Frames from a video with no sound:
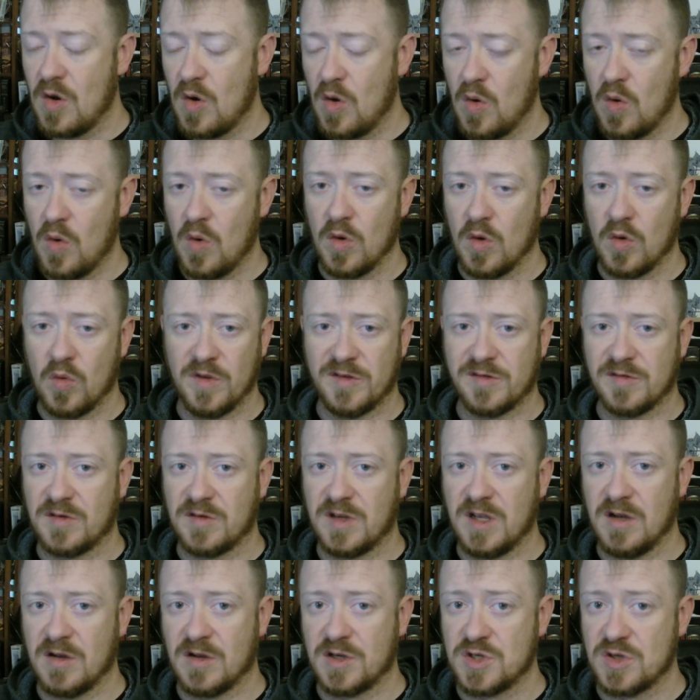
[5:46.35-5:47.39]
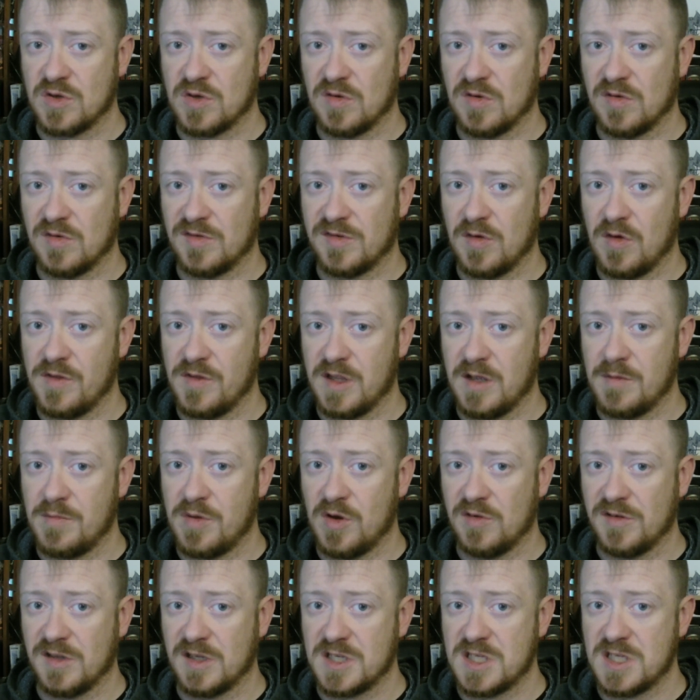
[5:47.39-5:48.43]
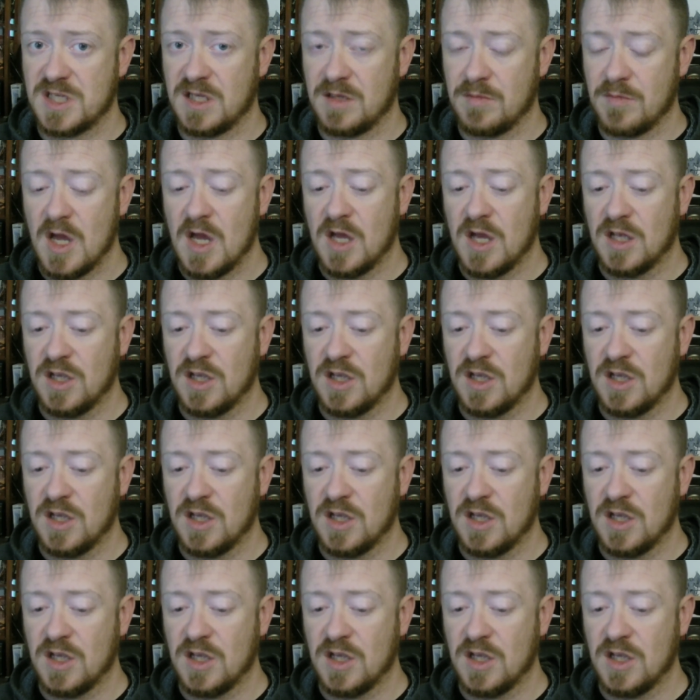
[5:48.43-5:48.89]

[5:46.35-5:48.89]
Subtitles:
or wizard characters on the opposing team,